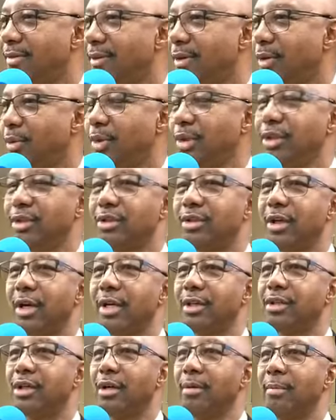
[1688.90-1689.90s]
But when you
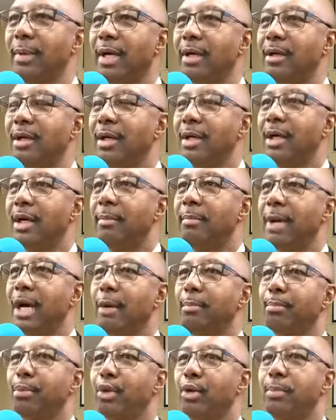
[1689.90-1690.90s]
start talking about,
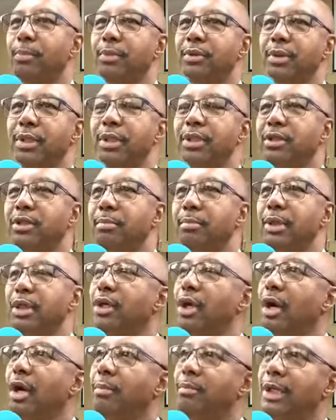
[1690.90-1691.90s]
my purpose is to
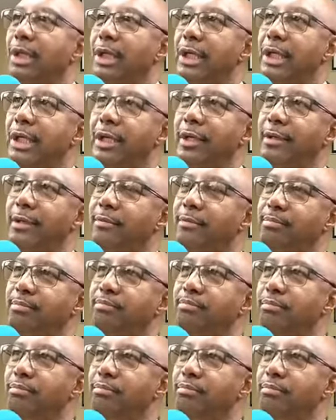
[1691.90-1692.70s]
become lead